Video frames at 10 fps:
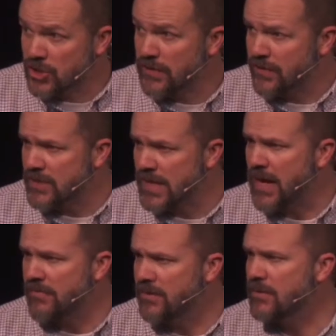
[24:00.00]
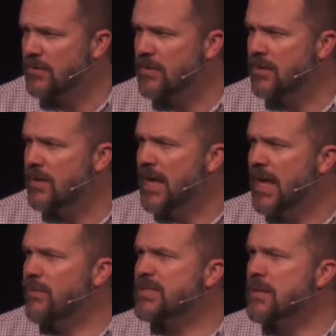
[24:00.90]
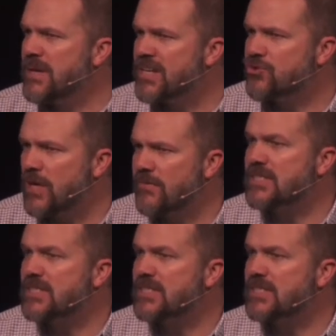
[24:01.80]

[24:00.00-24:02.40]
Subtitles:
chief of staff. He was the administrative